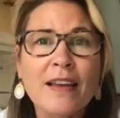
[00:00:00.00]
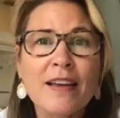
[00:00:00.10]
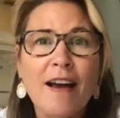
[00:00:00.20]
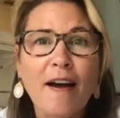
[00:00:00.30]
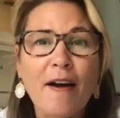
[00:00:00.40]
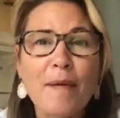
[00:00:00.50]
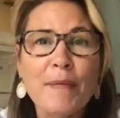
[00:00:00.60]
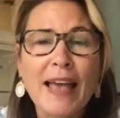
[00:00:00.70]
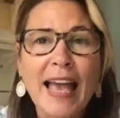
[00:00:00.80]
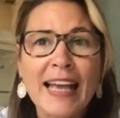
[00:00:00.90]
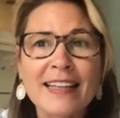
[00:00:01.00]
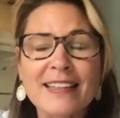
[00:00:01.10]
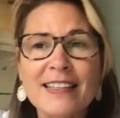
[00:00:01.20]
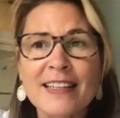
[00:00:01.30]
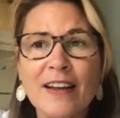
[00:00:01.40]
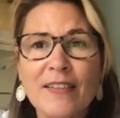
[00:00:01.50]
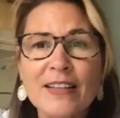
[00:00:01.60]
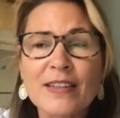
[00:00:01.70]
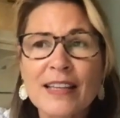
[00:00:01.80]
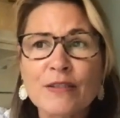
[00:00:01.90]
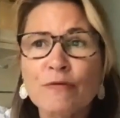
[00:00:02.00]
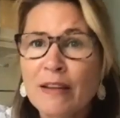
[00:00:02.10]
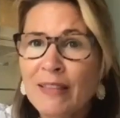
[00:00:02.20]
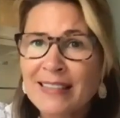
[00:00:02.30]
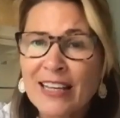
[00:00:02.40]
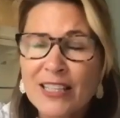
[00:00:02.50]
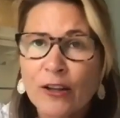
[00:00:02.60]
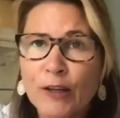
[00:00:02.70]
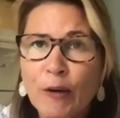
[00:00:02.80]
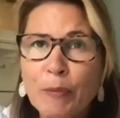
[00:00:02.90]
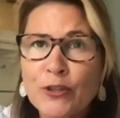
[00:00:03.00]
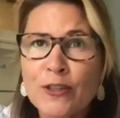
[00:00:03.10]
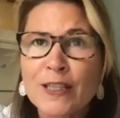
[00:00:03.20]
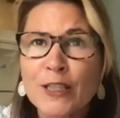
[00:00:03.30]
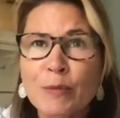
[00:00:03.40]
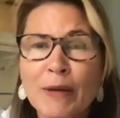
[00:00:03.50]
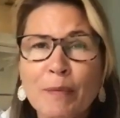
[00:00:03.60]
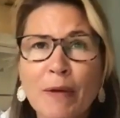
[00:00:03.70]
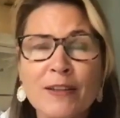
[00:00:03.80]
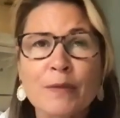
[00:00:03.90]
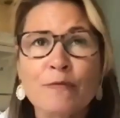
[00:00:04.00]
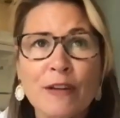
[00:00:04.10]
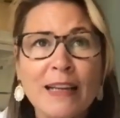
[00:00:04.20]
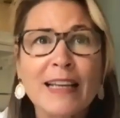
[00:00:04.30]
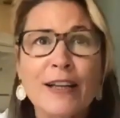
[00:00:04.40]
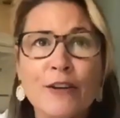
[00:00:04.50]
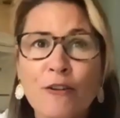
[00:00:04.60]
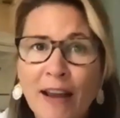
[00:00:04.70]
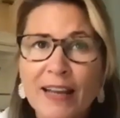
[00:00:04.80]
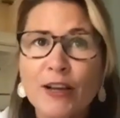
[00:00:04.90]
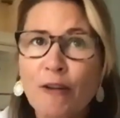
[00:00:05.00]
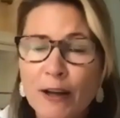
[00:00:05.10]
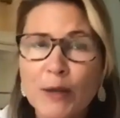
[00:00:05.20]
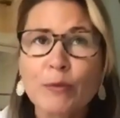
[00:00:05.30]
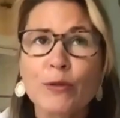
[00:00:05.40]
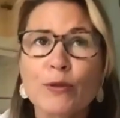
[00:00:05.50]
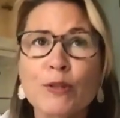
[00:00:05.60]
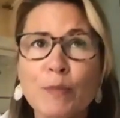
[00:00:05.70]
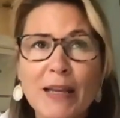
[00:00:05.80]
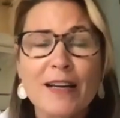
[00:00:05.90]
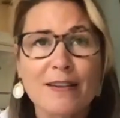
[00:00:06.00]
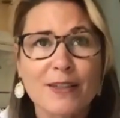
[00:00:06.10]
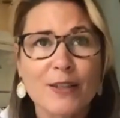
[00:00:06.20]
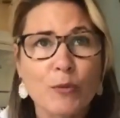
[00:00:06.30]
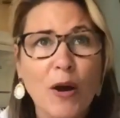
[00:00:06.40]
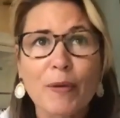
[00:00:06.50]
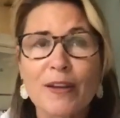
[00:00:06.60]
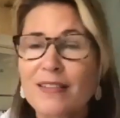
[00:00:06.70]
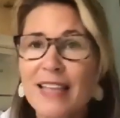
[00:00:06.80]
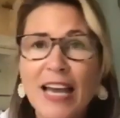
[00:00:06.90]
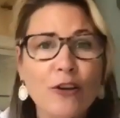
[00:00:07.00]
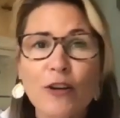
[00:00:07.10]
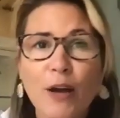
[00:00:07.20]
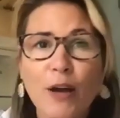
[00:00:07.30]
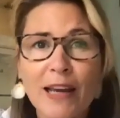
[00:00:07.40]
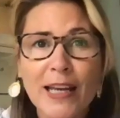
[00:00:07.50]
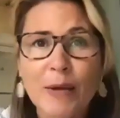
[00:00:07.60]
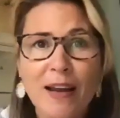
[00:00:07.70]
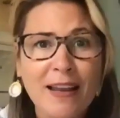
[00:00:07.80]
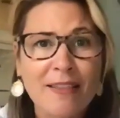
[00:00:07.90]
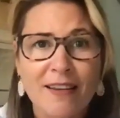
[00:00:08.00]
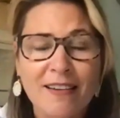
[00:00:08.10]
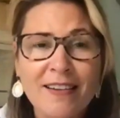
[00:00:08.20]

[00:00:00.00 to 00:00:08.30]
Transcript: And you know, there's actually a lot of opportunity to be amongst some really great, credible speakers as well, because they're not going anywhere either.